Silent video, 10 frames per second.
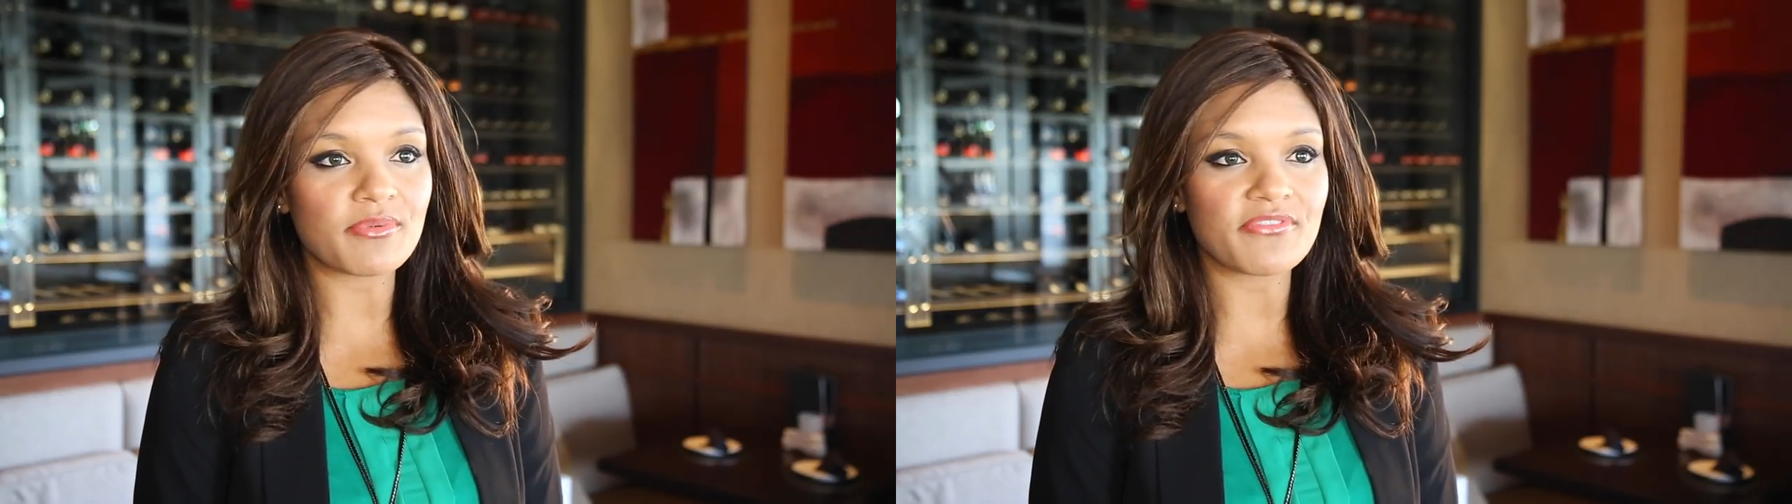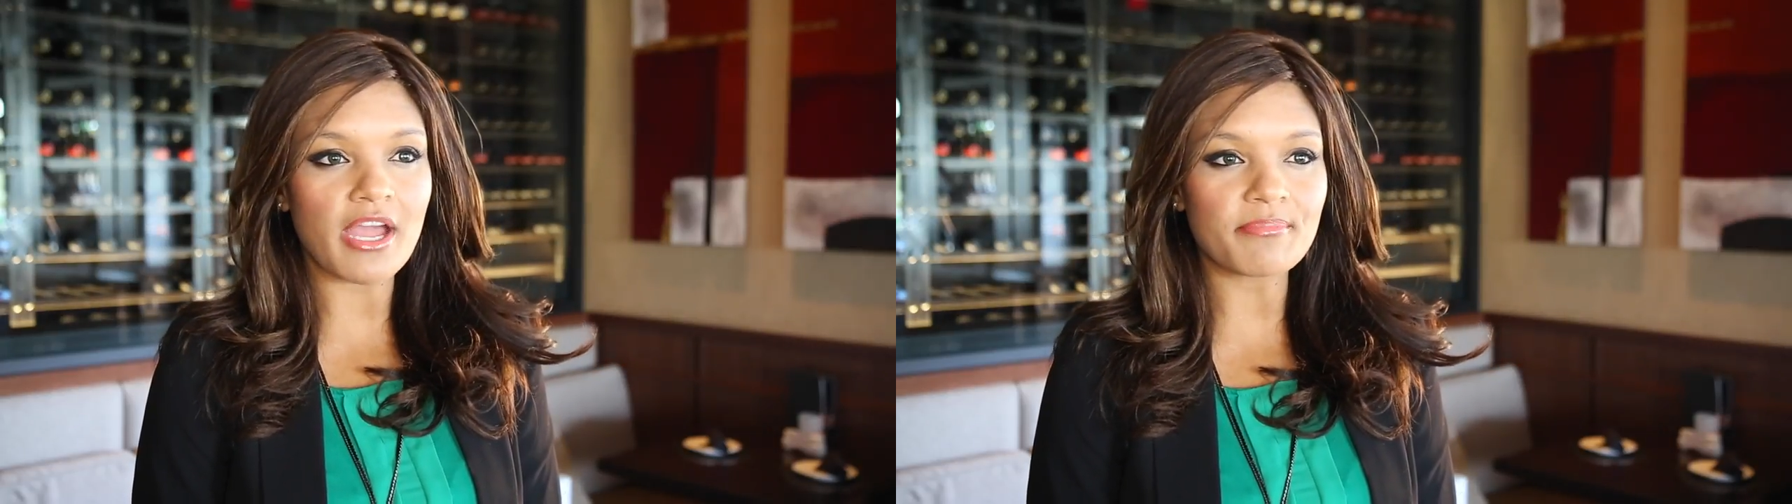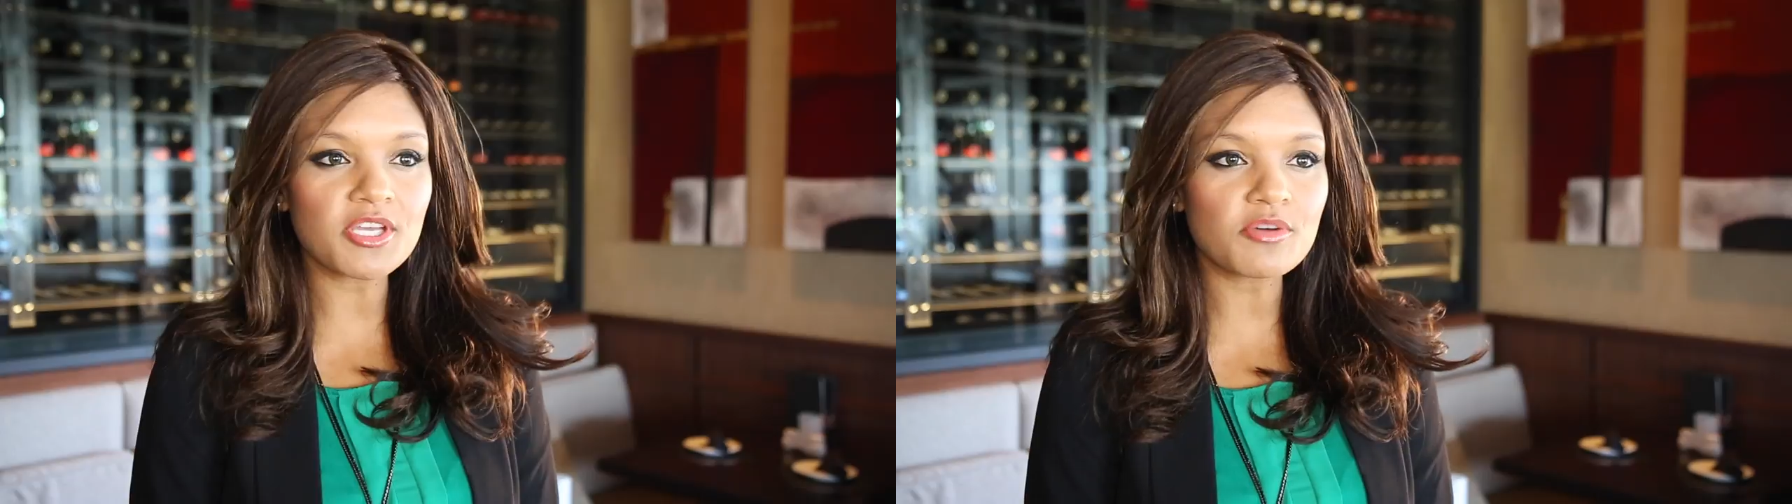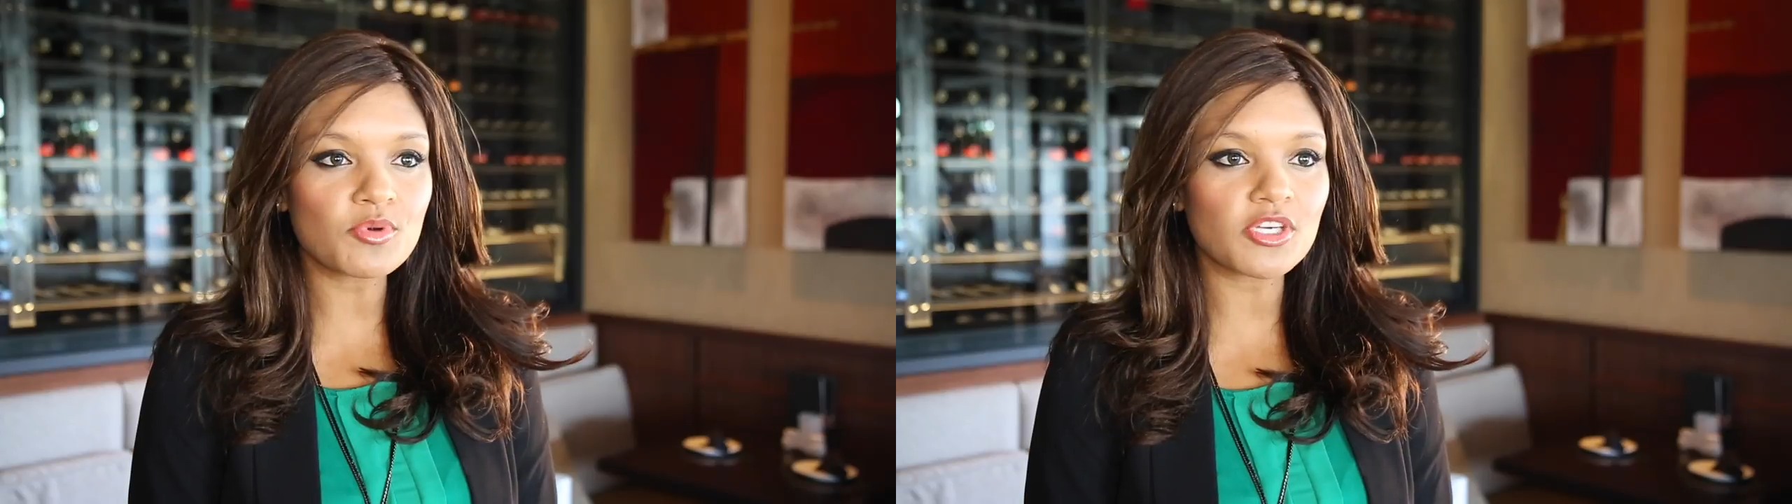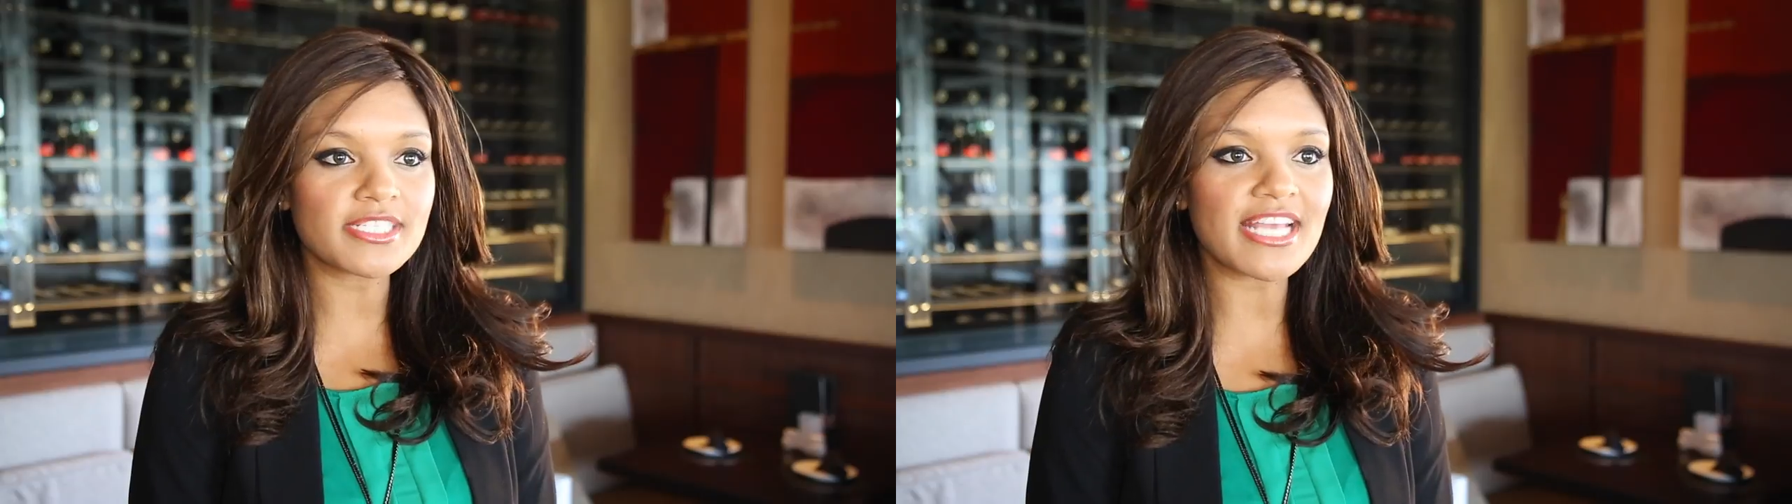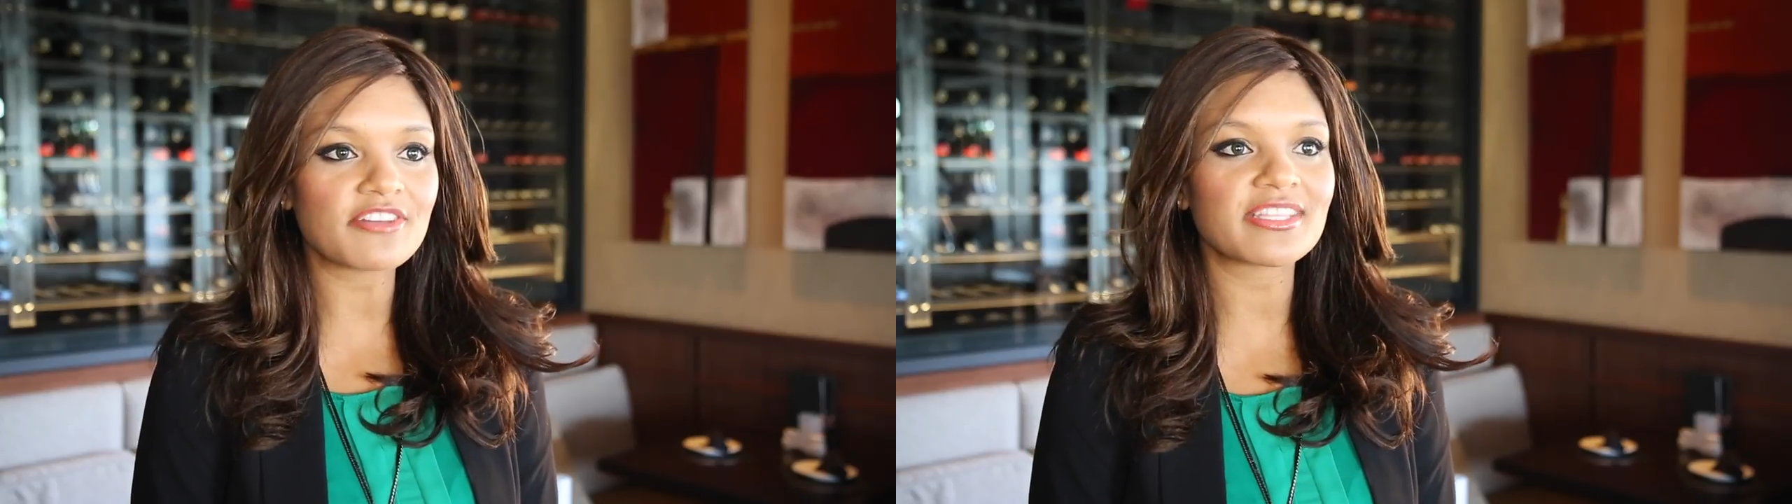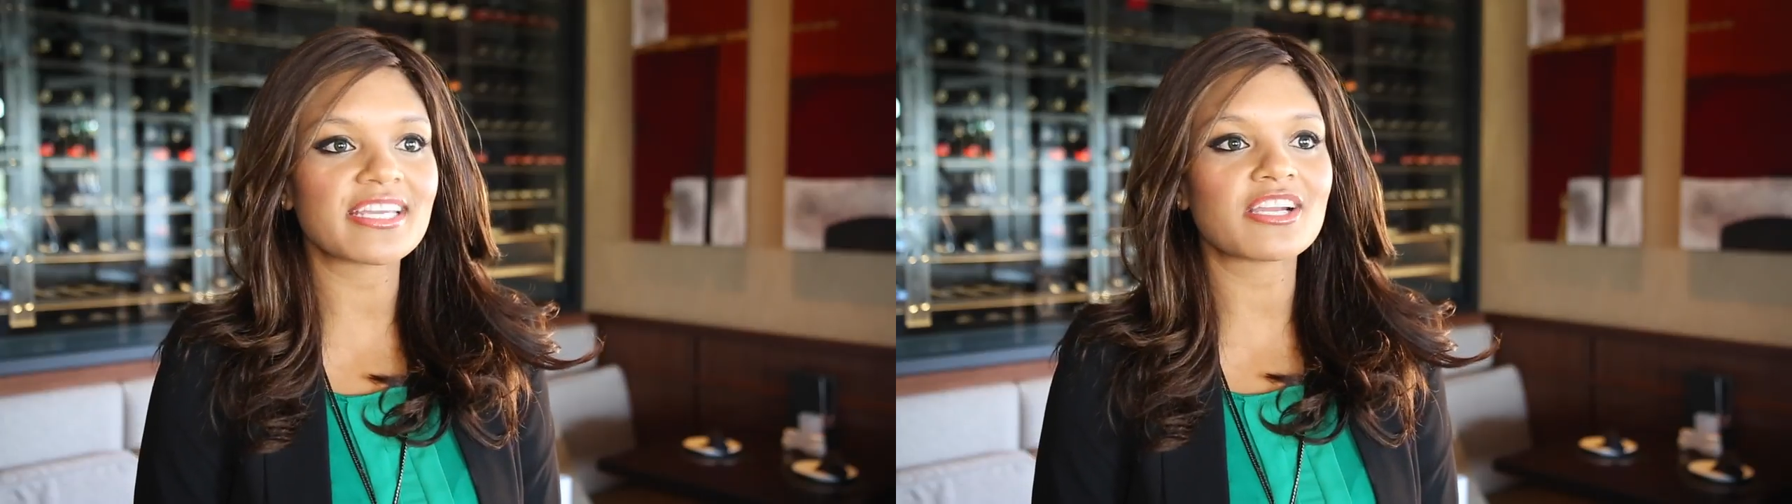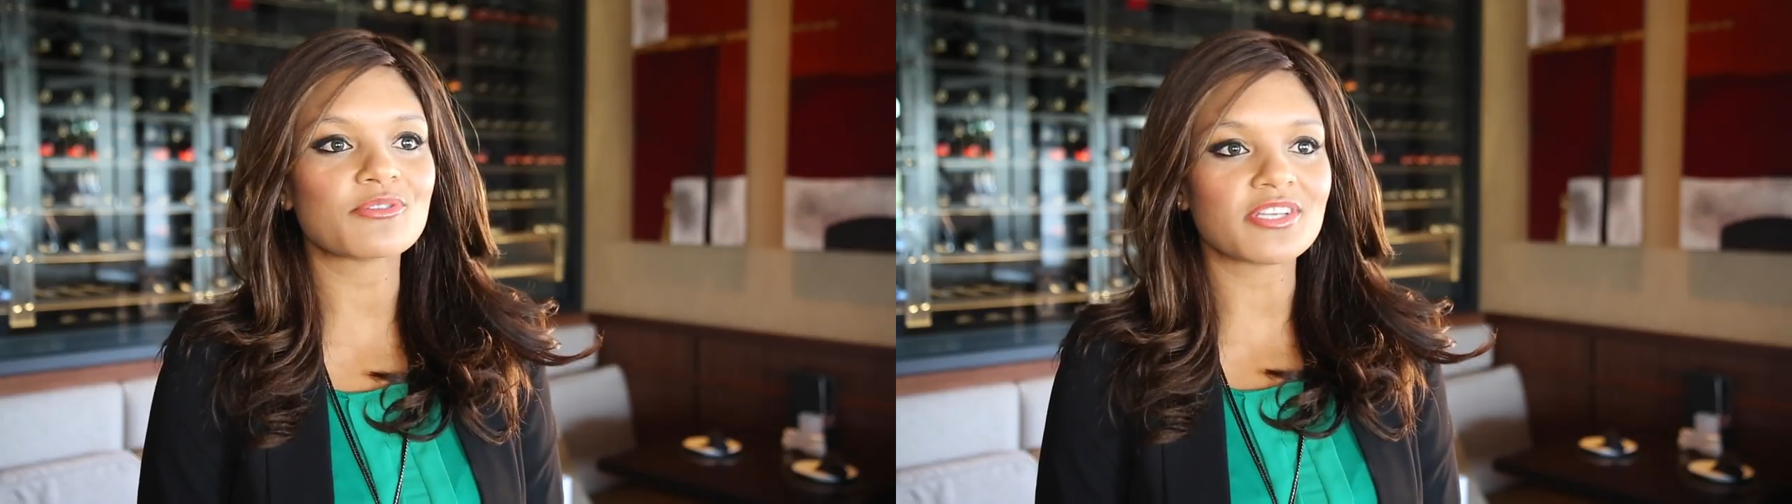We've got billboards out there,